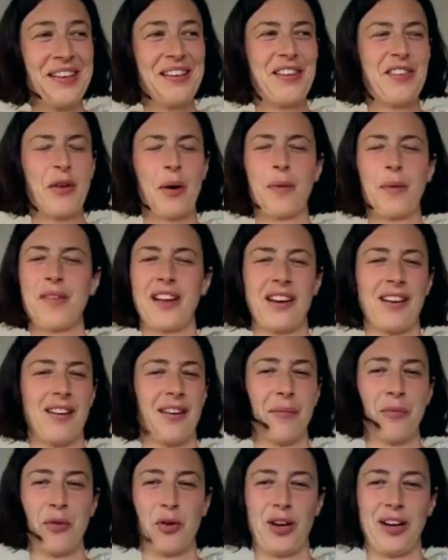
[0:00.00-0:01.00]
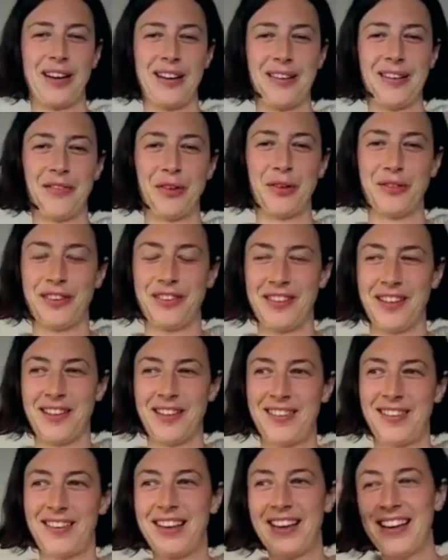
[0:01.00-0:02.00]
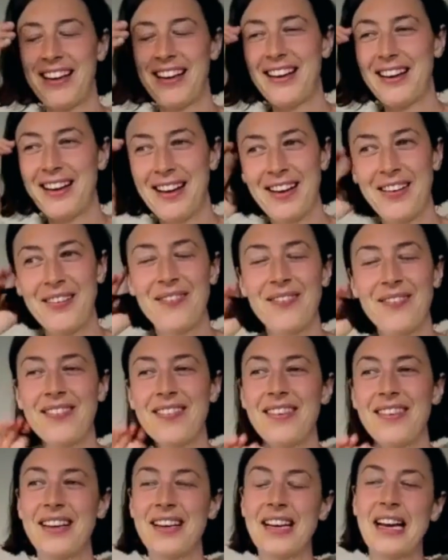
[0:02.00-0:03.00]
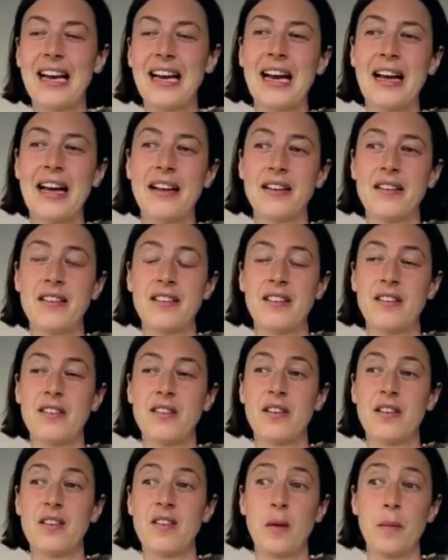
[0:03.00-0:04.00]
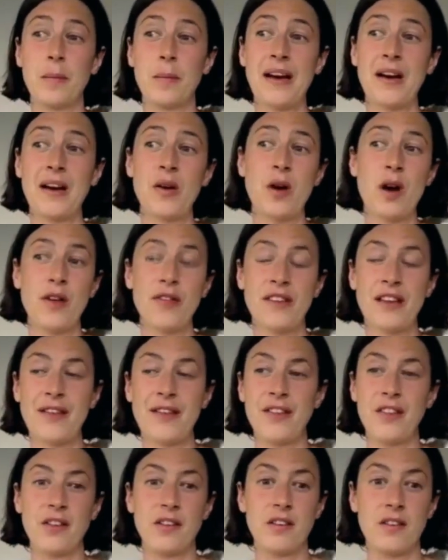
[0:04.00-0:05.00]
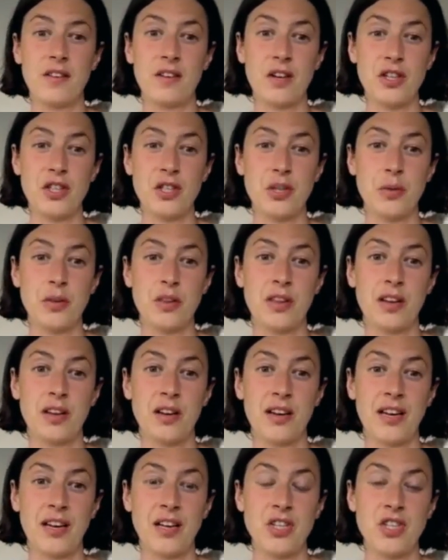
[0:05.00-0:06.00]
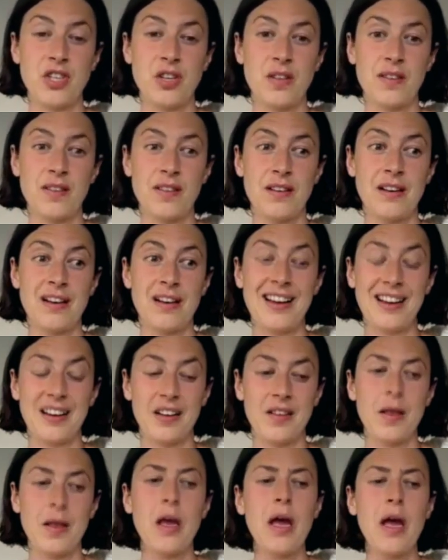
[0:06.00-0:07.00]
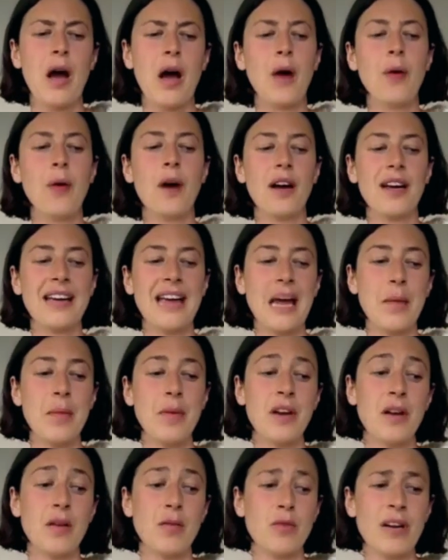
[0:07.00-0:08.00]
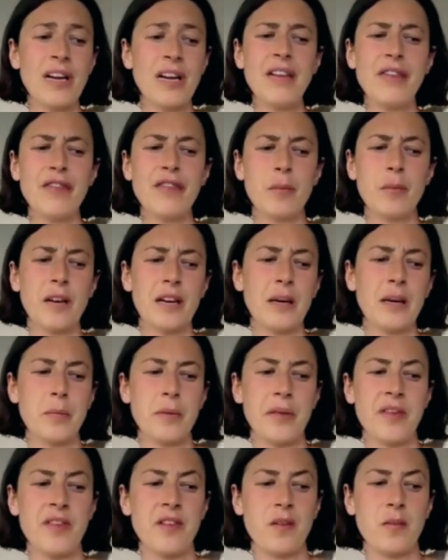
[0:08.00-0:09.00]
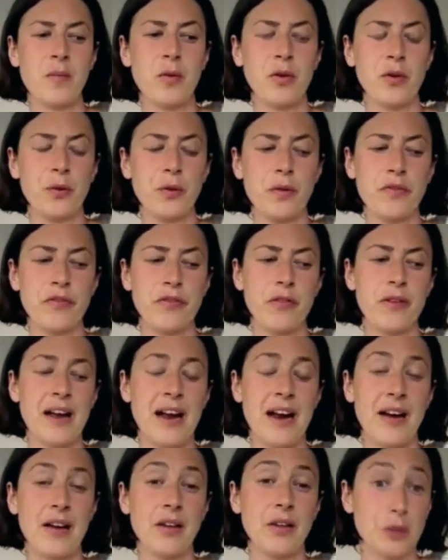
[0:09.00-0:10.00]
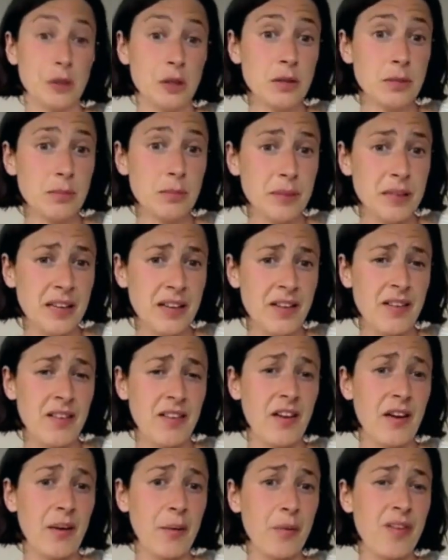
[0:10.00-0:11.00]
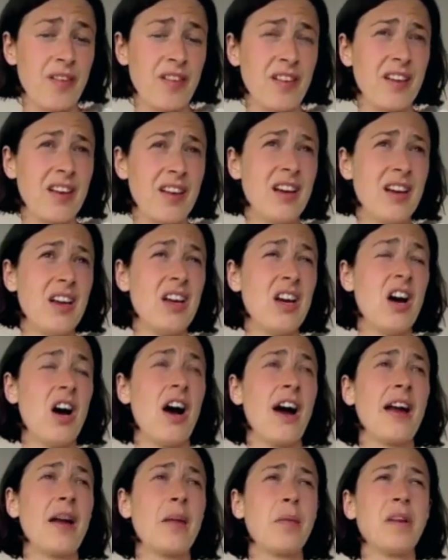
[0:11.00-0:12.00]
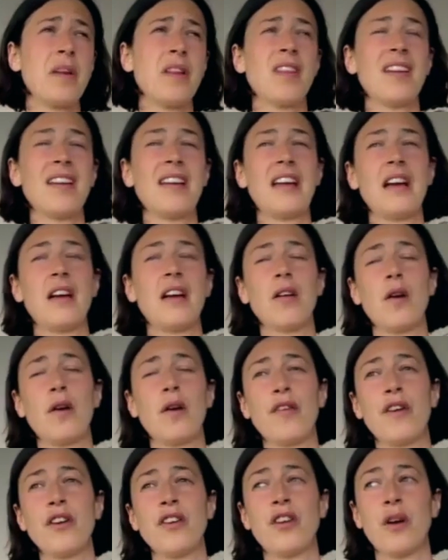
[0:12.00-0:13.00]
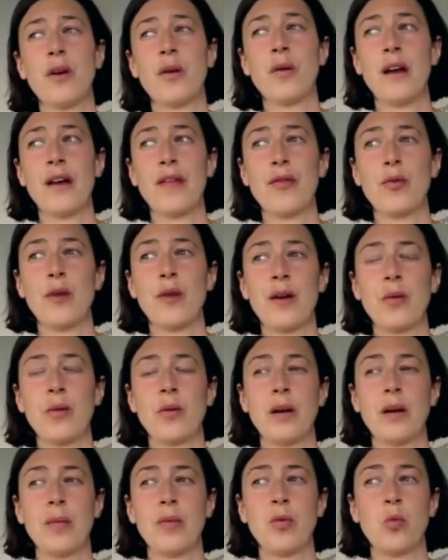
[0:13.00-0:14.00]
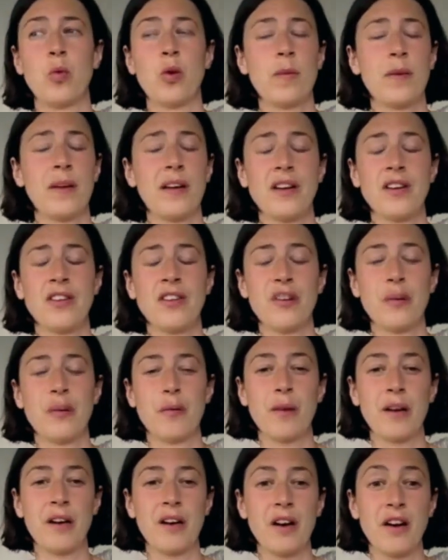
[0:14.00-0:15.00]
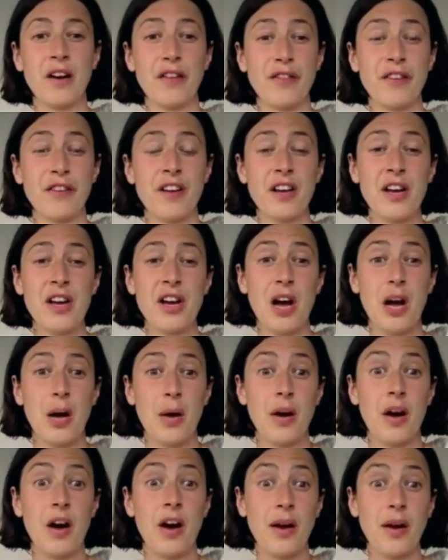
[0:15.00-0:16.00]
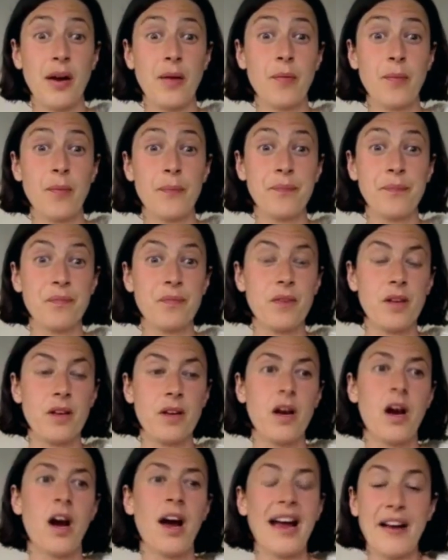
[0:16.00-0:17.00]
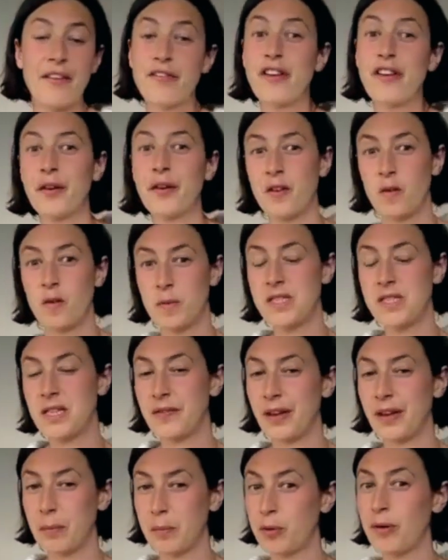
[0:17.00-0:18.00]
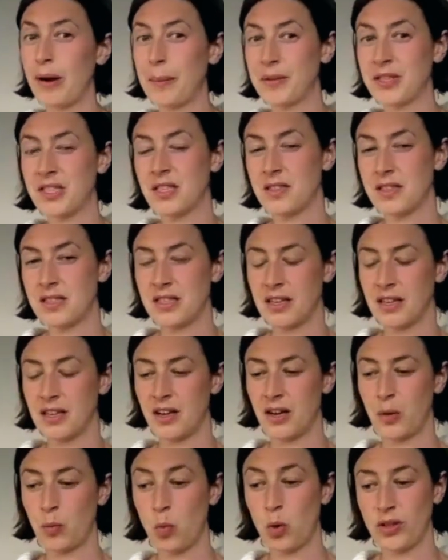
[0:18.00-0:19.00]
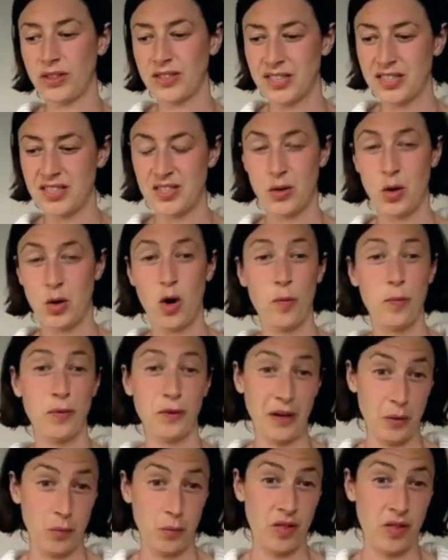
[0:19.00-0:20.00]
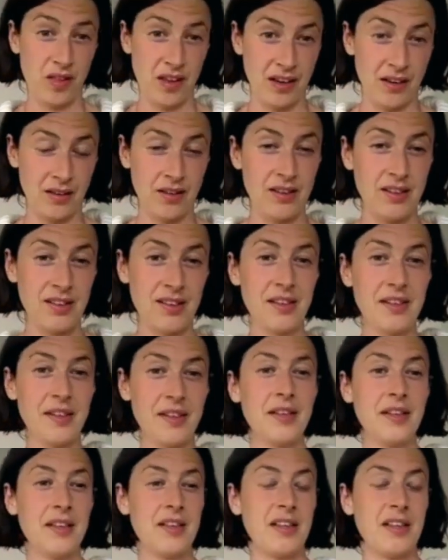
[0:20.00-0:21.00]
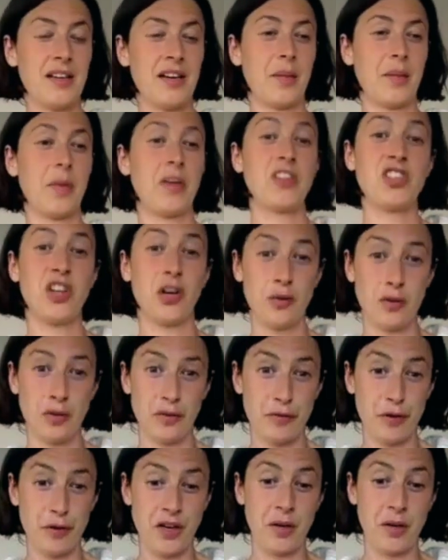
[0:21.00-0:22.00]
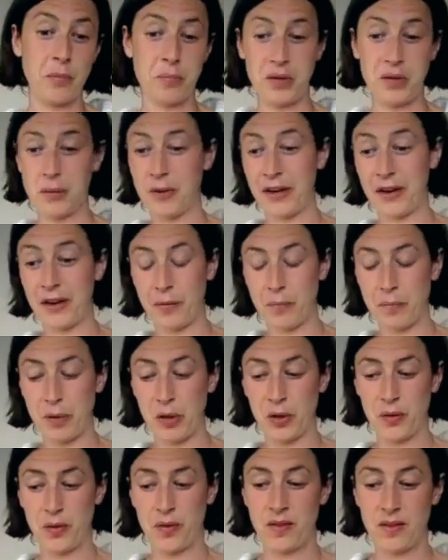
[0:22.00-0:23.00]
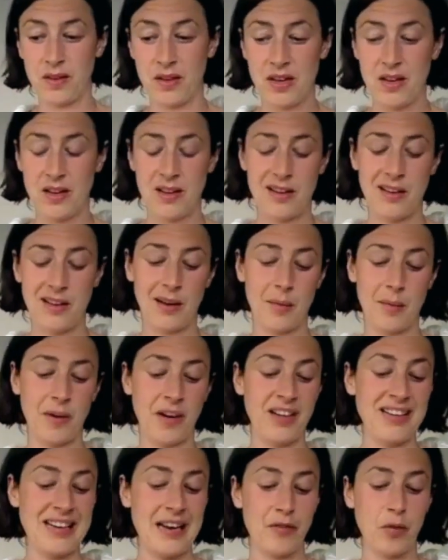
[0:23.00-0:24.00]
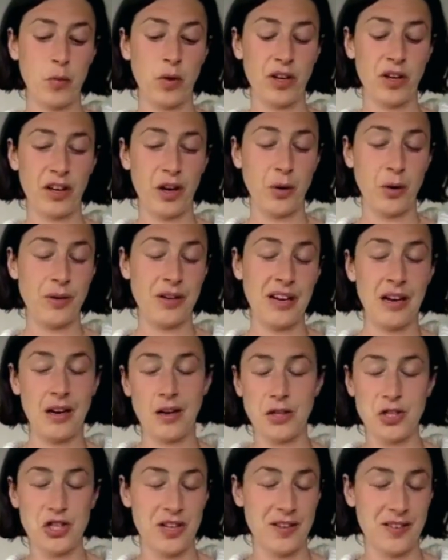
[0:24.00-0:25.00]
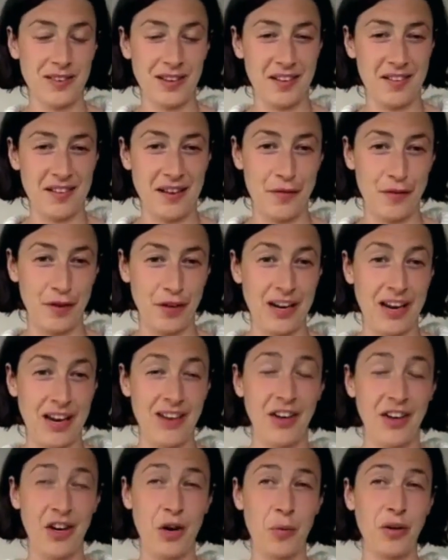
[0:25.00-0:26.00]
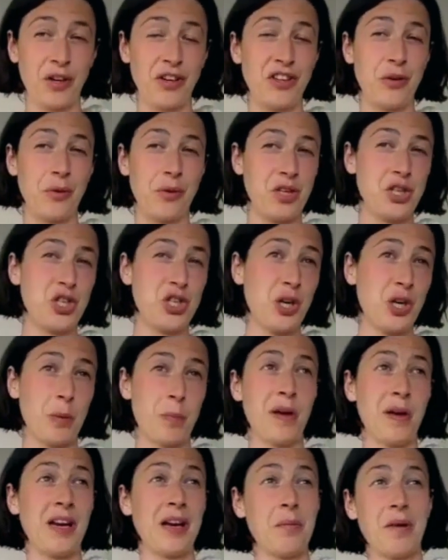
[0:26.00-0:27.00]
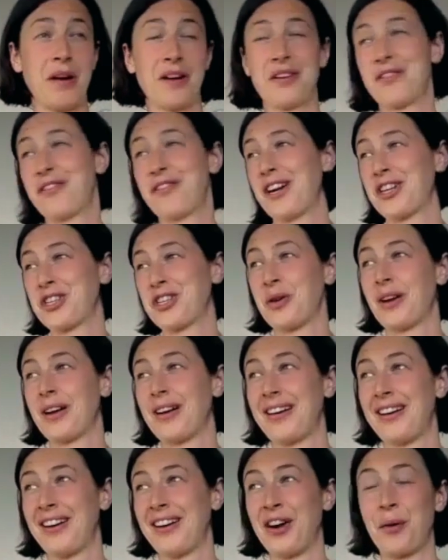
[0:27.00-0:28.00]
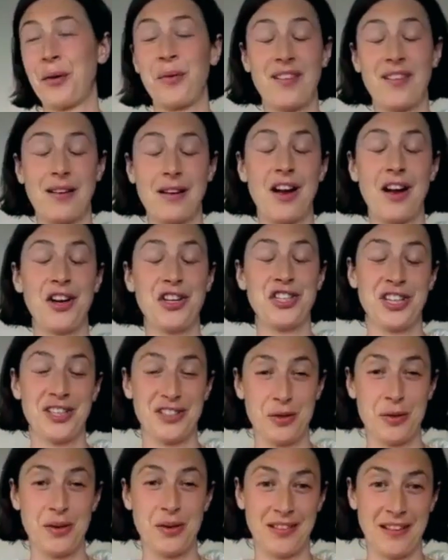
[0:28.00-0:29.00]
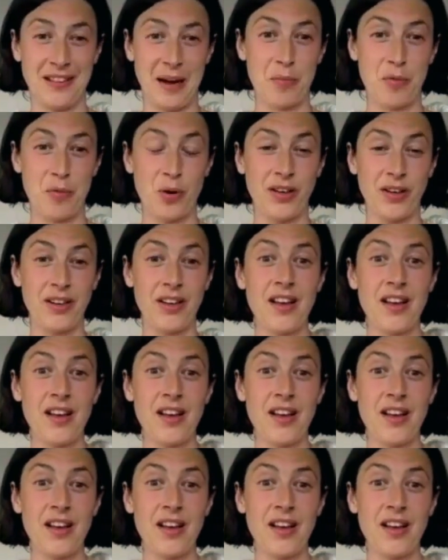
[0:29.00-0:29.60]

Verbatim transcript: So I was like, oh, I'm not getting involved in this. And somehow after having the discussion with her, it just clicked. I came at it really from like a business model angle because I had been thinking, oh, if I don't have a record label, what am I going to do with my life? I had very specific parameters that I wanted to operate within. Total freedom, be my own boss. I never want to go near logistics ever again. I don't want to do any shipping, manufacturing. I was allergic to it at that point.